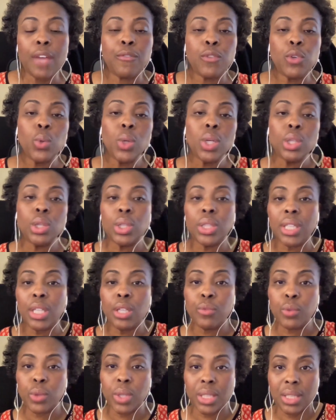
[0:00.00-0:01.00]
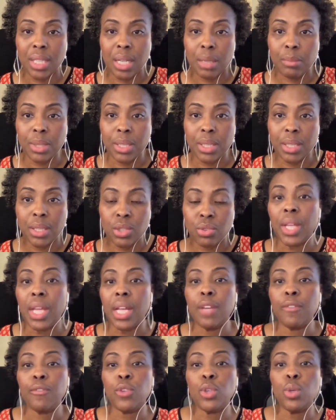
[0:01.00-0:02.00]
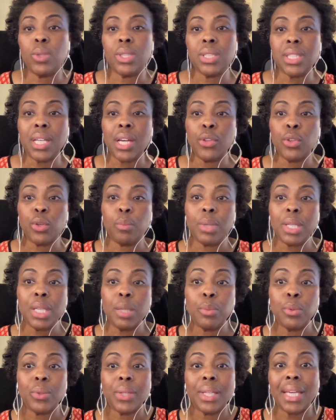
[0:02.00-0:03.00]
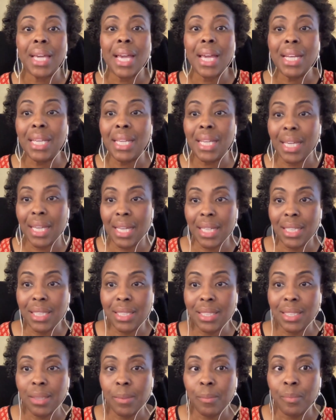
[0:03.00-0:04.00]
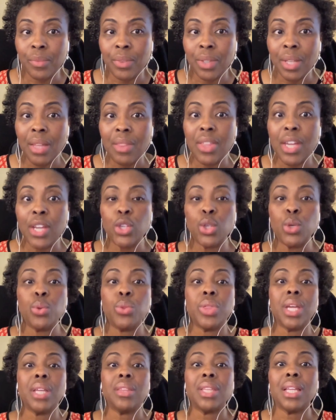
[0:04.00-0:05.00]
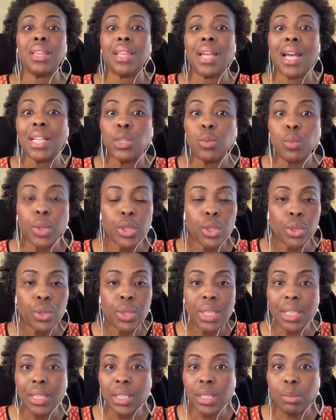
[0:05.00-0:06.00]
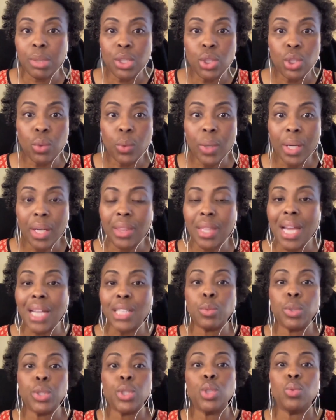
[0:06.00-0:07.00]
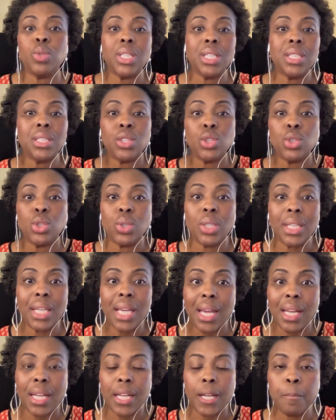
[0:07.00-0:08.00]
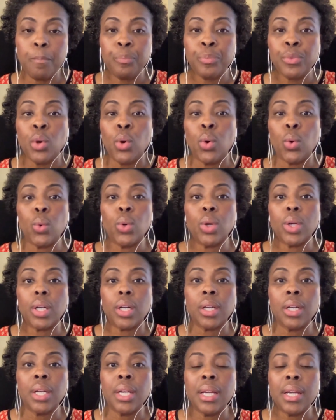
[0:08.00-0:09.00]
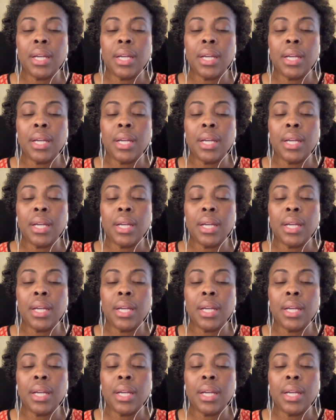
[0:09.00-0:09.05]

you are looking for acceptance and if you see other people getting it, then you think that that's what you need to be doing. That's what you need to do to get it. Or